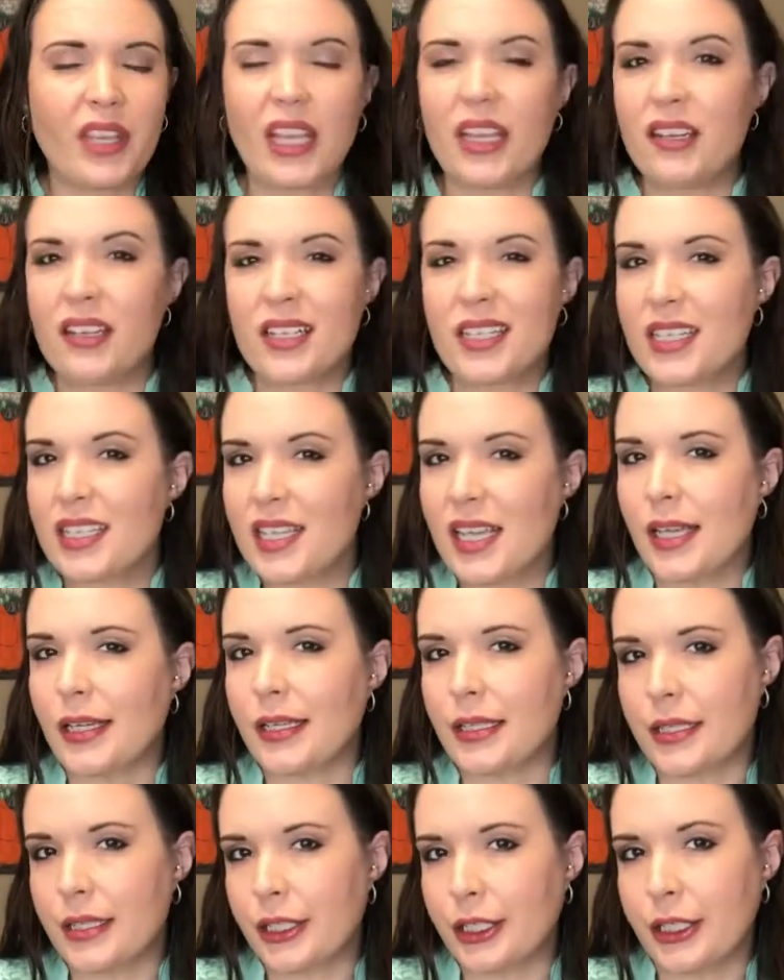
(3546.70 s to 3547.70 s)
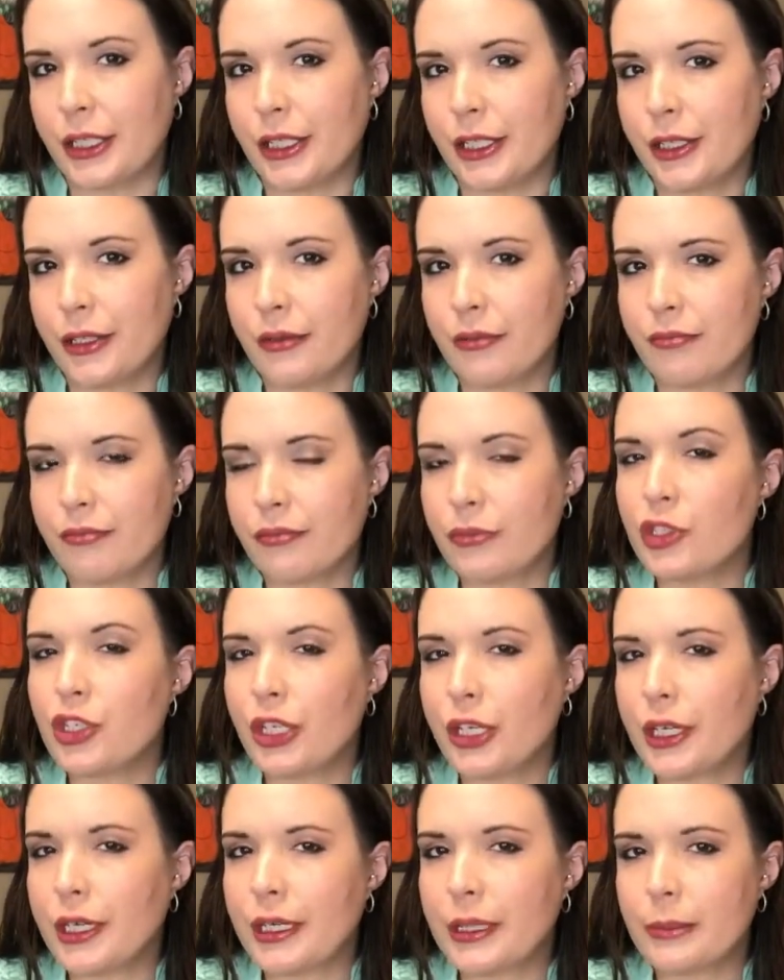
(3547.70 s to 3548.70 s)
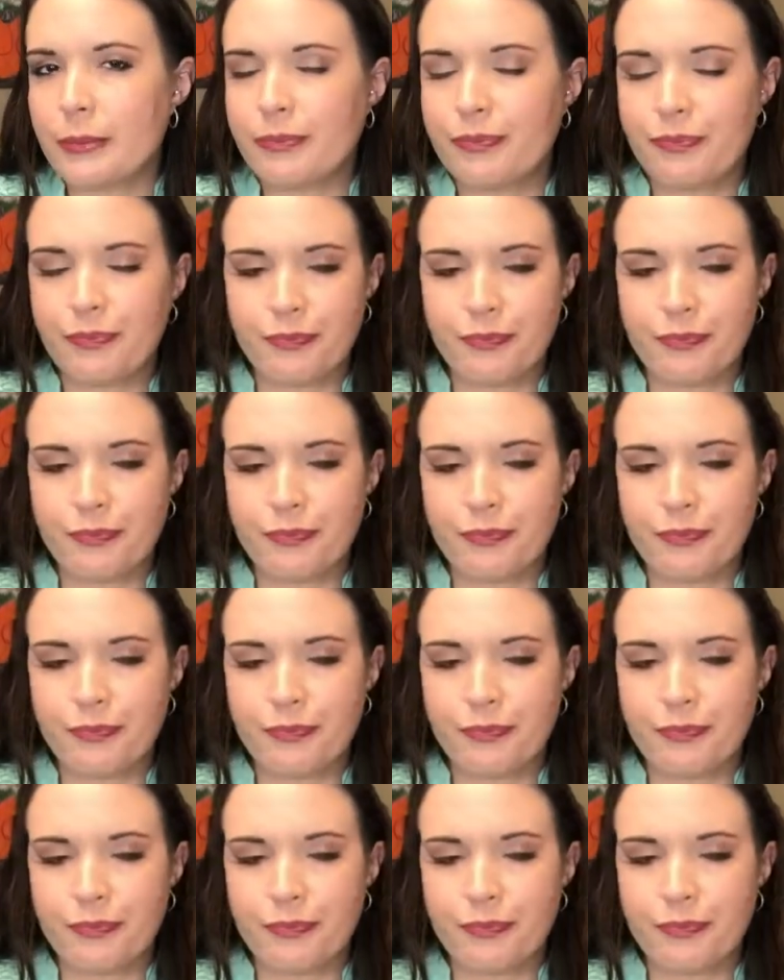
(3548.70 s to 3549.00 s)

it doesn't taste good, you know?